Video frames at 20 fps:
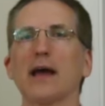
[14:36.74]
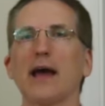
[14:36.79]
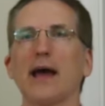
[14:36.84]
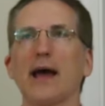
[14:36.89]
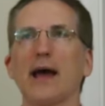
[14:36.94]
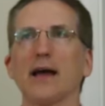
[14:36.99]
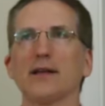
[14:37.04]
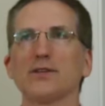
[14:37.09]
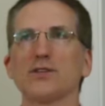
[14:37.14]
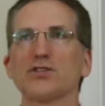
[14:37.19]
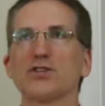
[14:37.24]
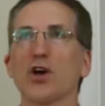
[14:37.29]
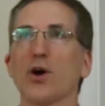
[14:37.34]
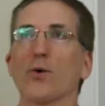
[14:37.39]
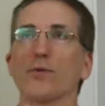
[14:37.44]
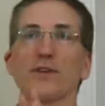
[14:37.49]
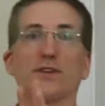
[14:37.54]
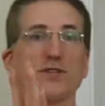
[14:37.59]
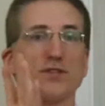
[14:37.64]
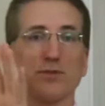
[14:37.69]
And
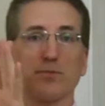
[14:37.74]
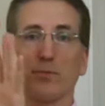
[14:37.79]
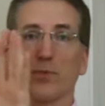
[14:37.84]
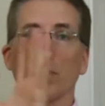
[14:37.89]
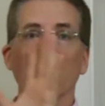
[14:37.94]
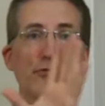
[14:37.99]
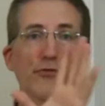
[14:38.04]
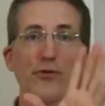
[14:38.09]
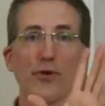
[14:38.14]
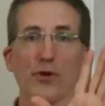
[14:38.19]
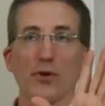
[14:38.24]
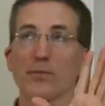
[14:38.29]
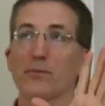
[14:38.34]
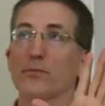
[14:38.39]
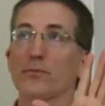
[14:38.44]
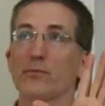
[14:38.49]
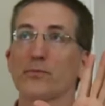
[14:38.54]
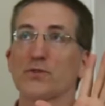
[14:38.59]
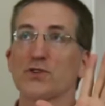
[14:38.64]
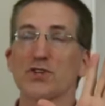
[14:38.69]
so this is beautiful
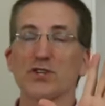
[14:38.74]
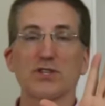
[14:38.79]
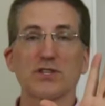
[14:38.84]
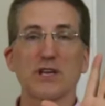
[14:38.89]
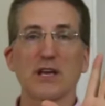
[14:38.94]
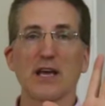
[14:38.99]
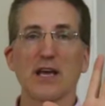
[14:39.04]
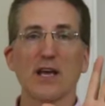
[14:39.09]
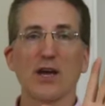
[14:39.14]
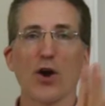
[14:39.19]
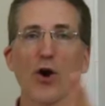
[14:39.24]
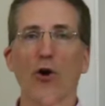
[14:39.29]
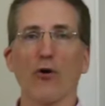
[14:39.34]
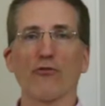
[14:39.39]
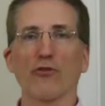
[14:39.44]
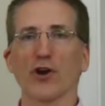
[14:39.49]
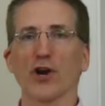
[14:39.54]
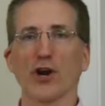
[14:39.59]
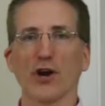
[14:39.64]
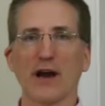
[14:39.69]
to see
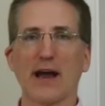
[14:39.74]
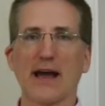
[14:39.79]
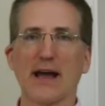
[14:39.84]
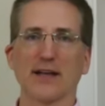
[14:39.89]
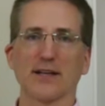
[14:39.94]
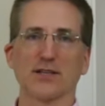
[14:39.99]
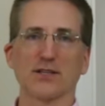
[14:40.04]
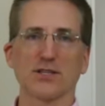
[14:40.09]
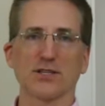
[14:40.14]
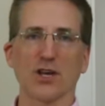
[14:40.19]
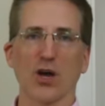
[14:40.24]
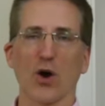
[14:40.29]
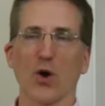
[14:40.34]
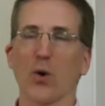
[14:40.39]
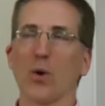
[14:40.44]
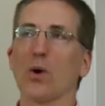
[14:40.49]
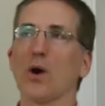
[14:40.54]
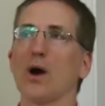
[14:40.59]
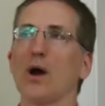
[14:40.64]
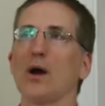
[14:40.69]
over your head.
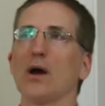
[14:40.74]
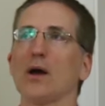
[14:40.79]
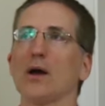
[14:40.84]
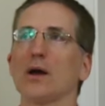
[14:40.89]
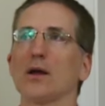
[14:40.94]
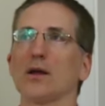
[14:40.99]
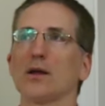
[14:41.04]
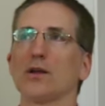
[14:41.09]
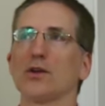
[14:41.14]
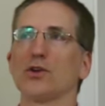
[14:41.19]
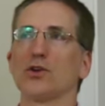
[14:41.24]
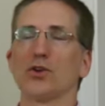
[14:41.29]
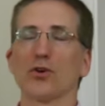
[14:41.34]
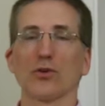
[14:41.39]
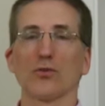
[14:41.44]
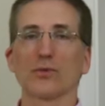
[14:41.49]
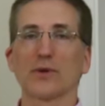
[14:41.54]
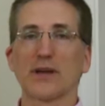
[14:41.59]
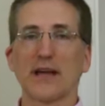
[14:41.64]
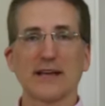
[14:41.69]
So
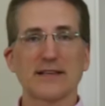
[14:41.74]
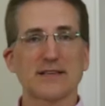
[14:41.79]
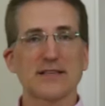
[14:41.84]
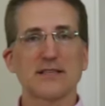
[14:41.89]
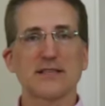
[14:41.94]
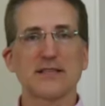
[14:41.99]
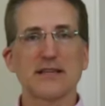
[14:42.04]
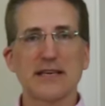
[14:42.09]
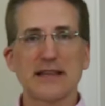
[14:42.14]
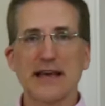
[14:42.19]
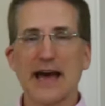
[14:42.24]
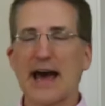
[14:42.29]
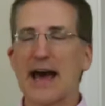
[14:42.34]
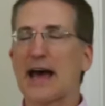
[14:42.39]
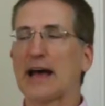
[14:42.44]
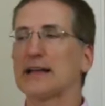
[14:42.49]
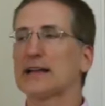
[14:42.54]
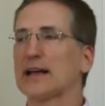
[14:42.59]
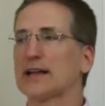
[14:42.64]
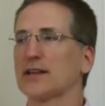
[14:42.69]
you'll get to see
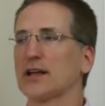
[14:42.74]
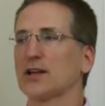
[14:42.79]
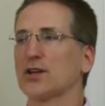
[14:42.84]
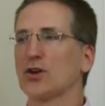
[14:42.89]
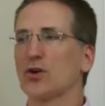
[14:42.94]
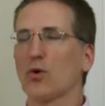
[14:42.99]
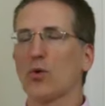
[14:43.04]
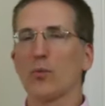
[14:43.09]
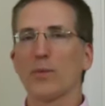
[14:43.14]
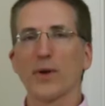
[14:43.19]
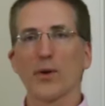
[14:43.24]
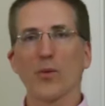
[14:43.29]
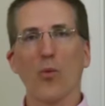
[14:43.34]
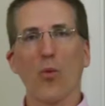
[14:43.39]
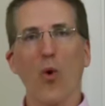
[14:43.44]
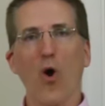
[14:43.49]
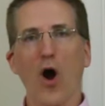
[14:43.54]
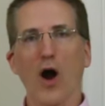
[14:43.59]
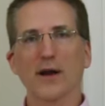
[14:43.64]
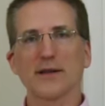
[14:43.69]
that, and then you'll be
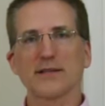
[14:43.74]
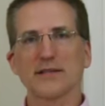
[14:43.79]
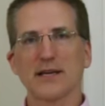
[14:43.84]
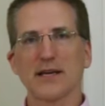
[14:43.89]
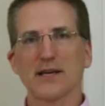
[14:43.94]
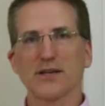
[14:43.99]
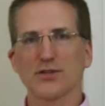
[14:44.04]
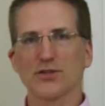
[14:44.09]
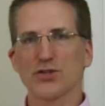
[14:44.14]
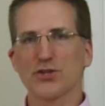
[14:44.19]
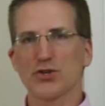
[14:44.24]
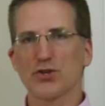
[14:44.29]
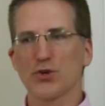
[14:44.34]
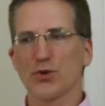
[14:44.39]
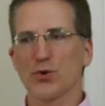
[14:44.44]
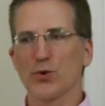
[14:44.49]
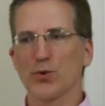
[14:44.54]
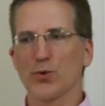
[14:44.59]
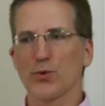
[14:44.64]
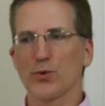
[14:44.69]
walked
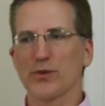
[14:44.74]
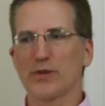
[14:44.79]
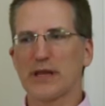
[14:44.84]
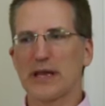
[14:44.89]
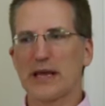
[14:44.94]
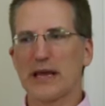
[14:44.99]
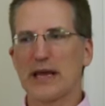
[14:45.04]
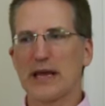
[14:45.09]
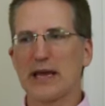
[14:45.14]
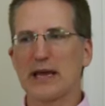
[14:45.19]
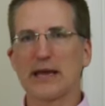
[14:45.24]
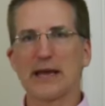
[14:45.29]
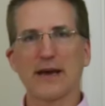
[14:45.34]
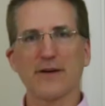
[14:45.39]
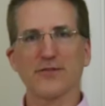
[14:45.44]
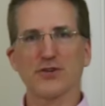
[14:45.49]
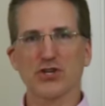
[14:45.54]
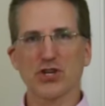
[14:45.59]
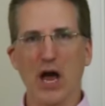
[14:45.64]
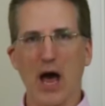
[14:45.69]
into the
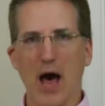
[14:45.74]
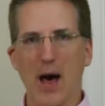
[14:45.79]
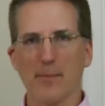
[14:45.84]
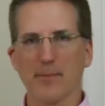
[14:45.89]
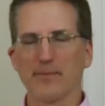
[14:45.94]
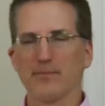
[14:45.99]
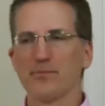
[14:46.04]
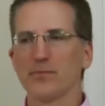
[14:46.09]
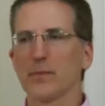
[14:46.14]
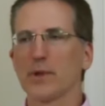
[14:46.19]
gift shop.